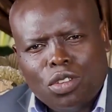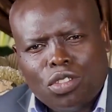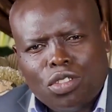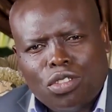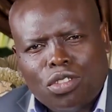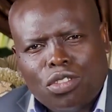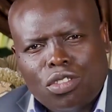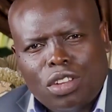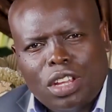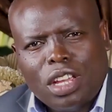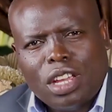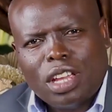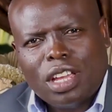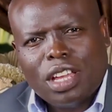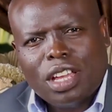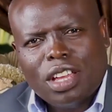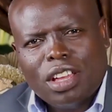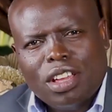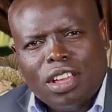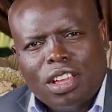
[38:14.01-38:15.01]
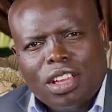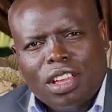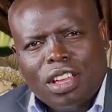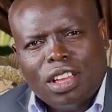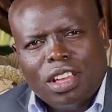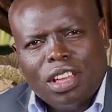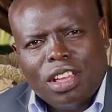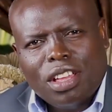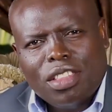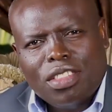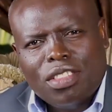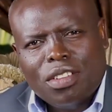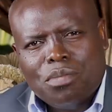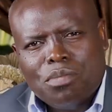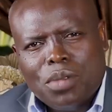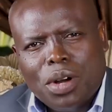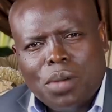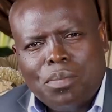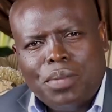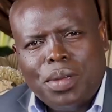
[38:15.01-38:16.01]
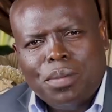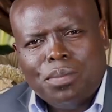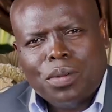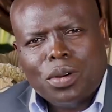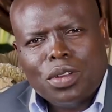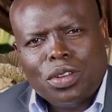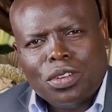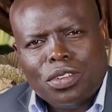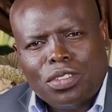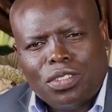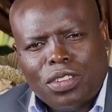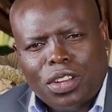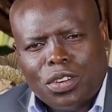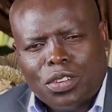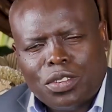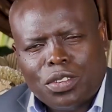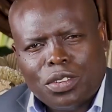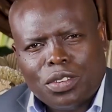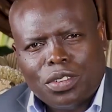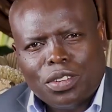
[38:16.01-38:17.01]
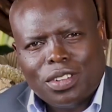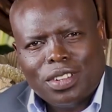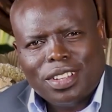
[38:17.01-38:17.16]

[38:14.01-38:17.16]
see, the more people you sell to.